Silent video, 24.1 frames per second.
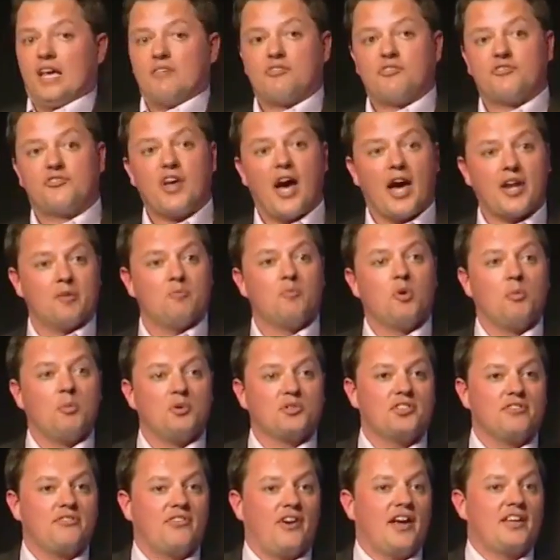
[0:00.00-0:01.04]
If you've got a mobile
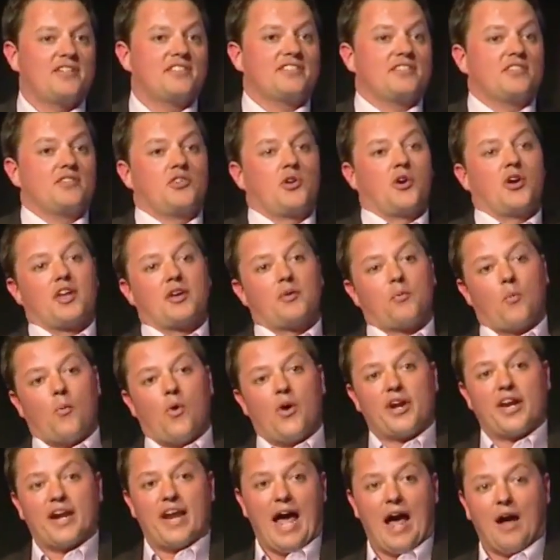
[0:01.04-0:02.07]
device, you're going to
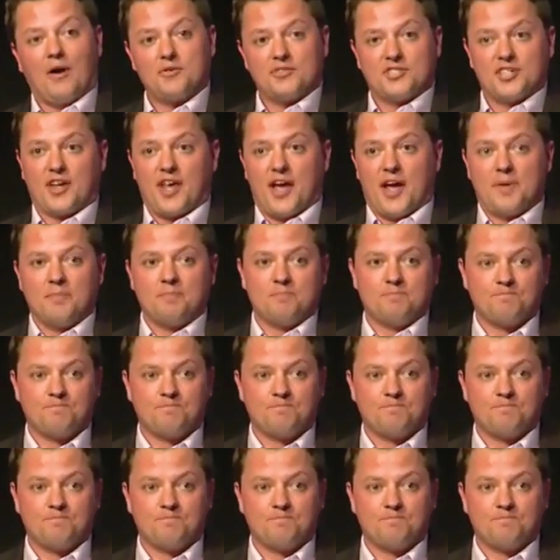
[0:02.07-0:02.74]
want it out today,